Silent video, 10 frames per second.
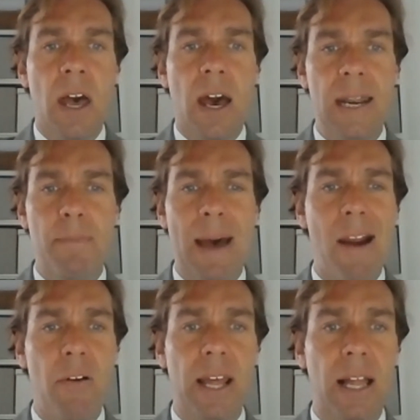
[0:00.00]
And in
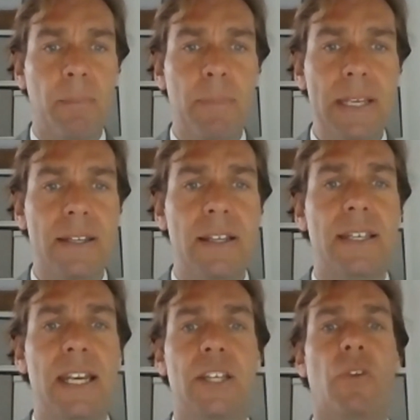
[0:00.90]
parallel,
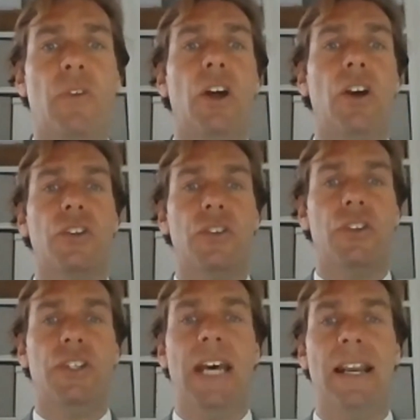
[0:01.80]
business is reluctant
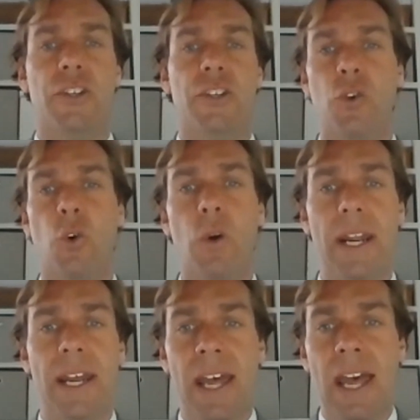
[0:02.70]
to tell its
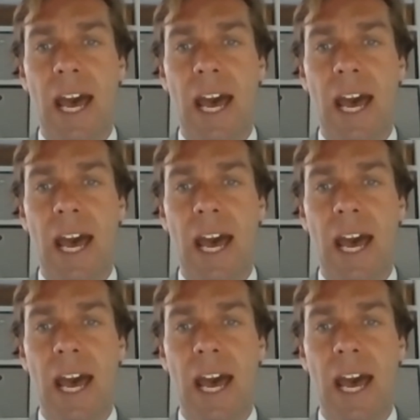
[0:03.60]
story